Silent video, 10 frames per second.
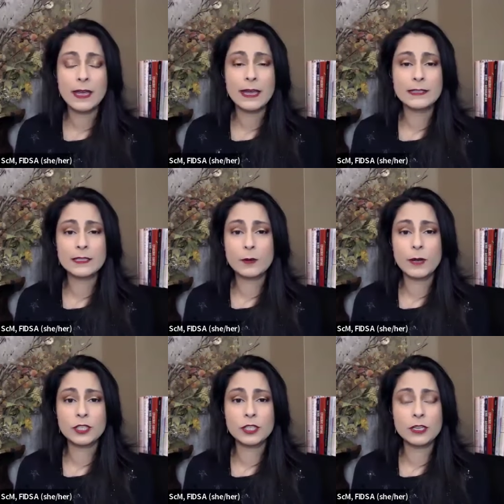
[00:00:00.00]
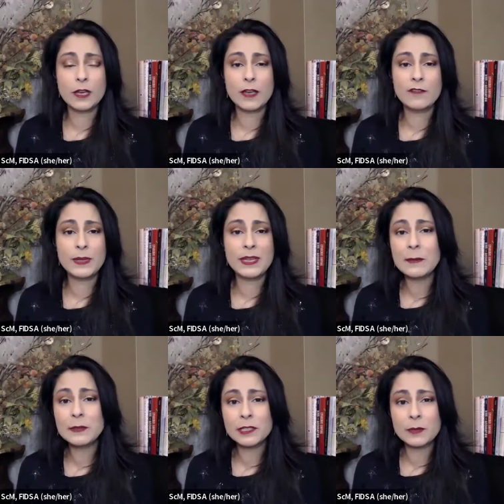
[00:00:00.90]
It's a question of being
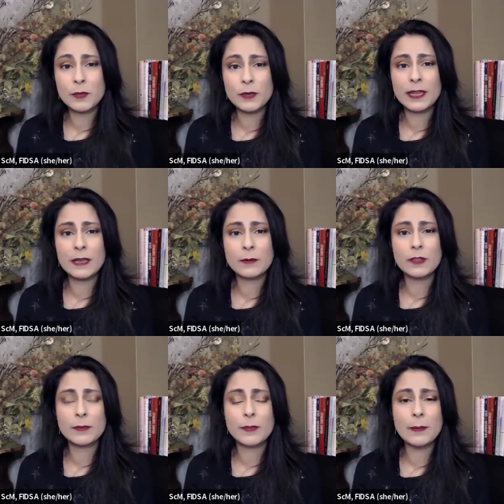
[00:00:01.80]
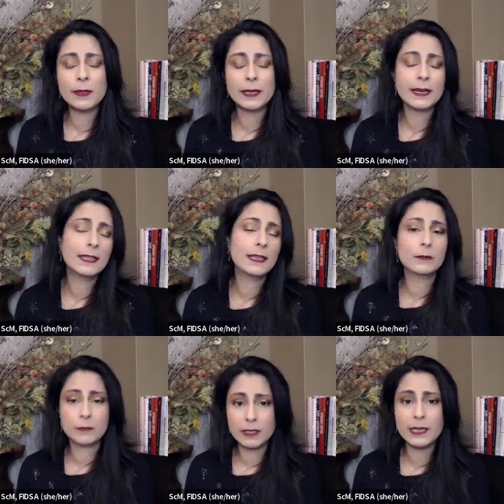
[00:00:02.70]
able to communicate with the public. And I think
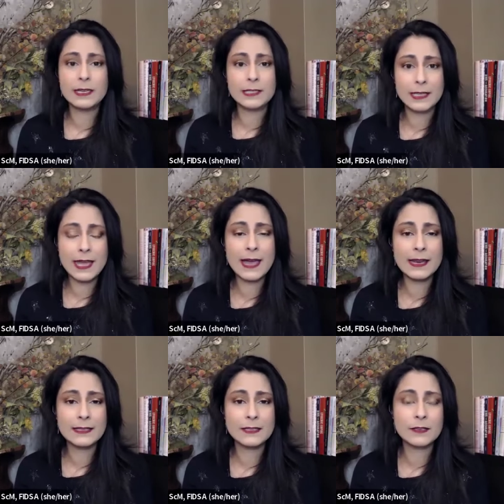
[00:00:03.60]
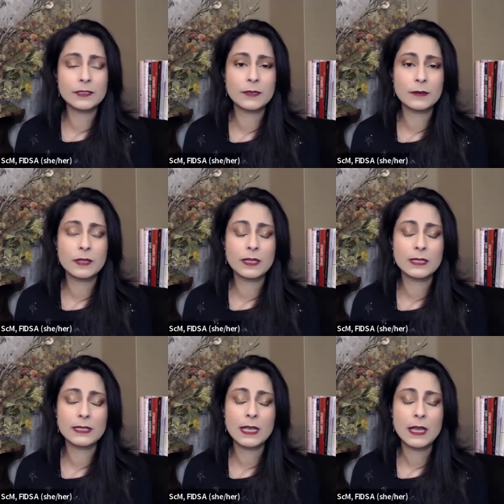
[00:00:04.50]
related to that is also
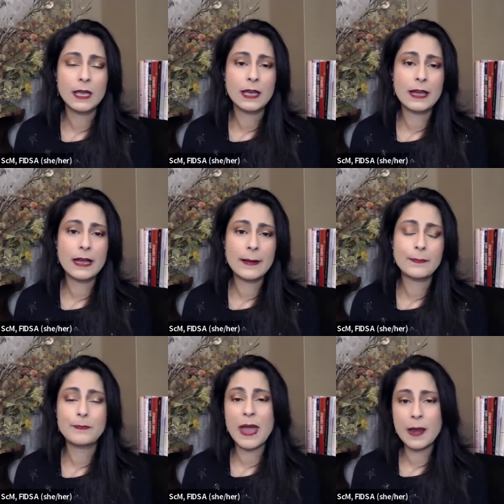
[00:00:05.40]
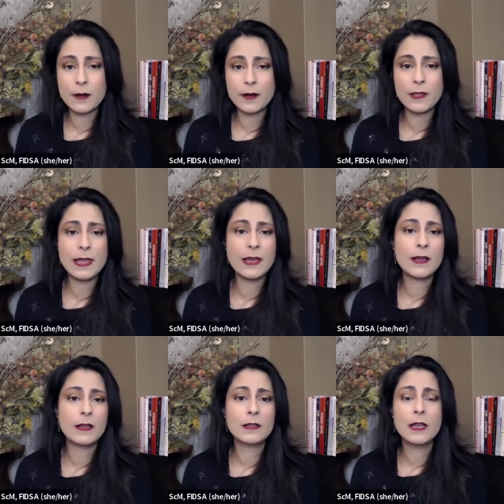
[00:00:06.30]
this um,
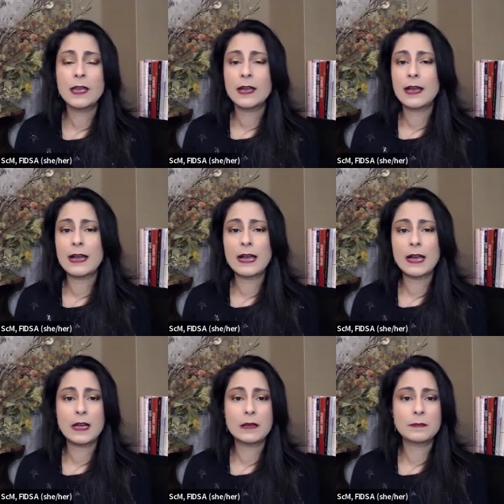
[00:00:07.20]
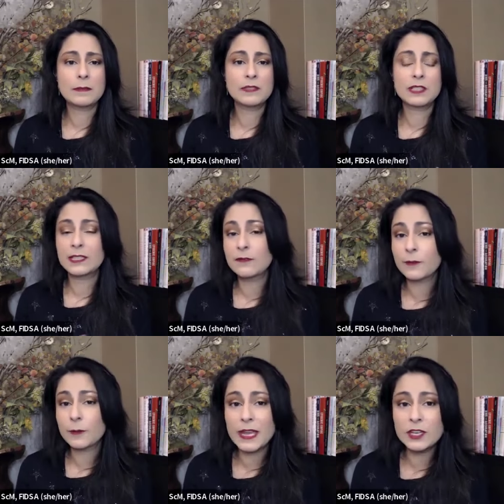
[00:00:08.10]
parallel um,
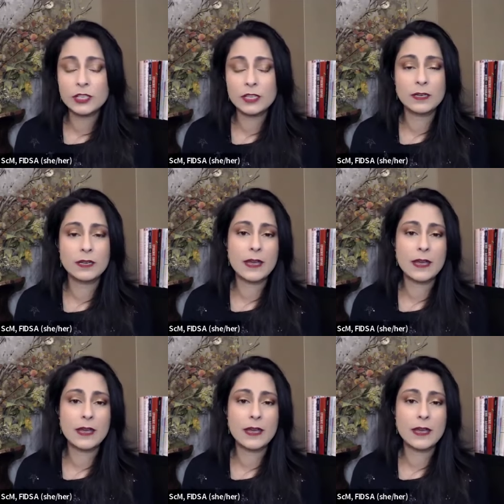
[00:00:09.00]
disinformation